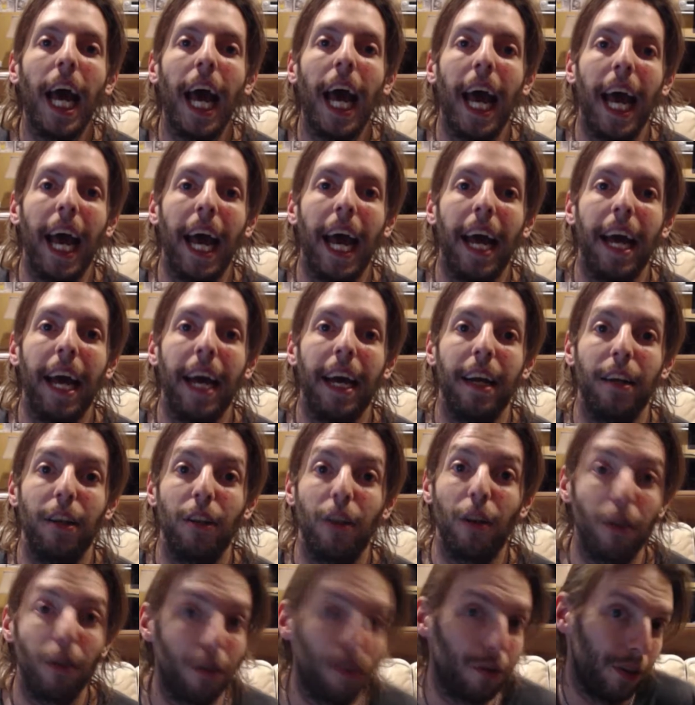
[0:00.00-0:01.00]
and
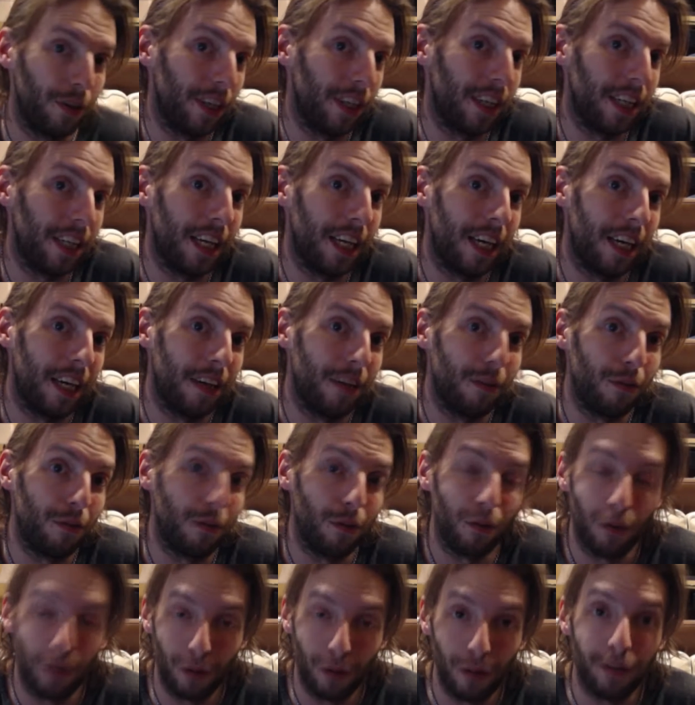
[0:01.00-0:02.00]
Gother
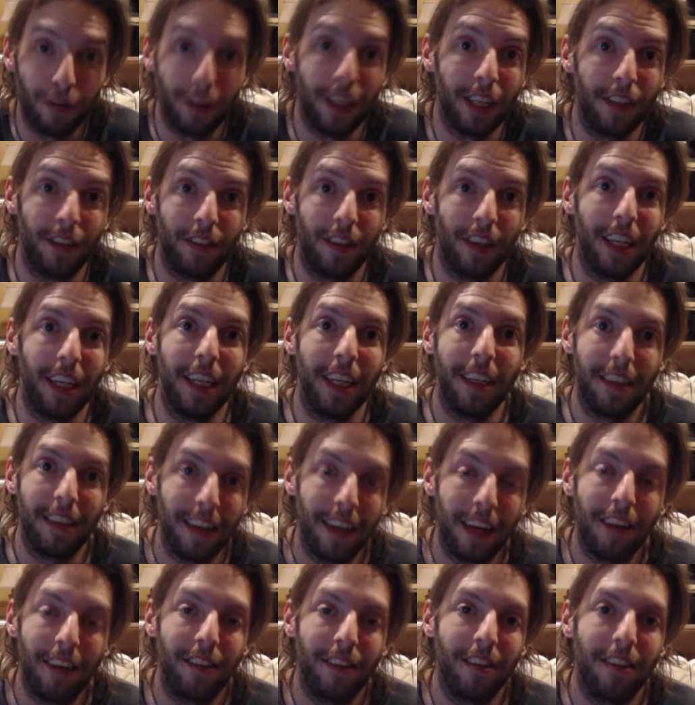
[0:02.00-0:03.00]
reveals that he
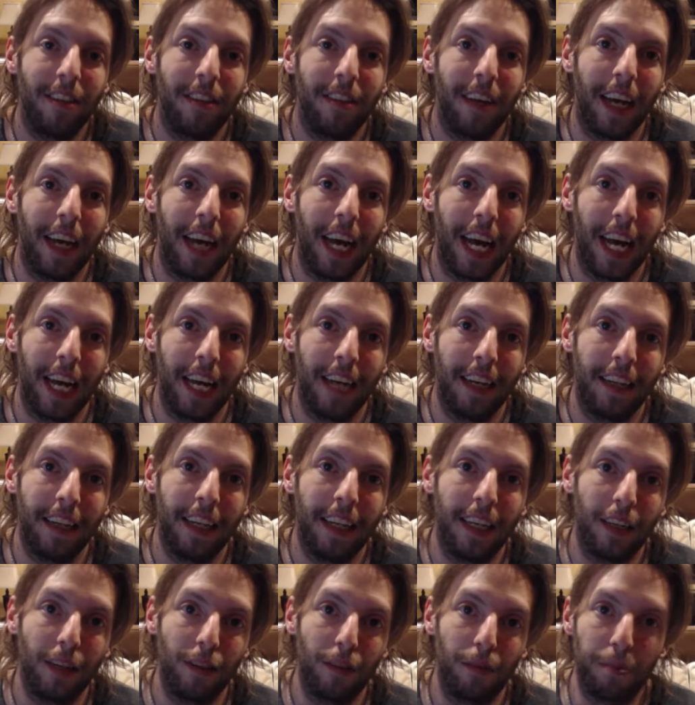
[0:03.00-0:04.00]
doesn't, and he
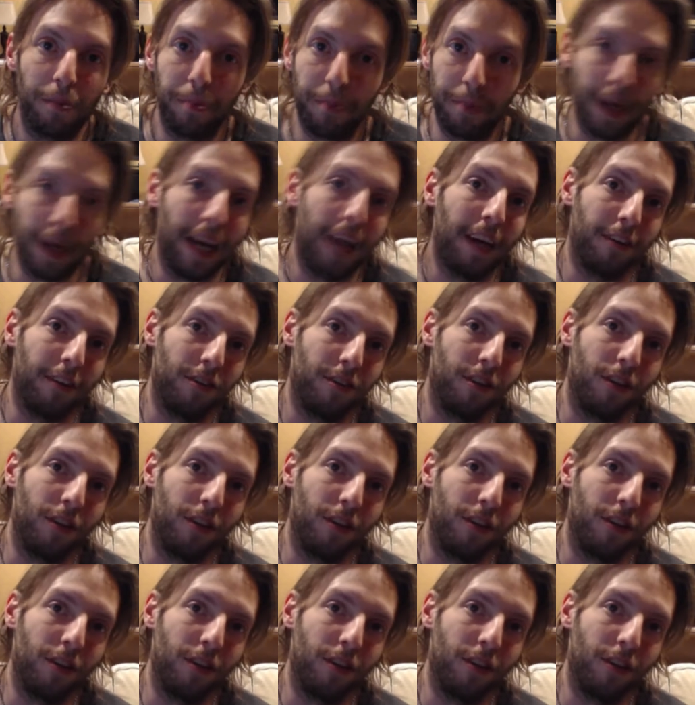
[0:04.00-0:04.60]
gets bashed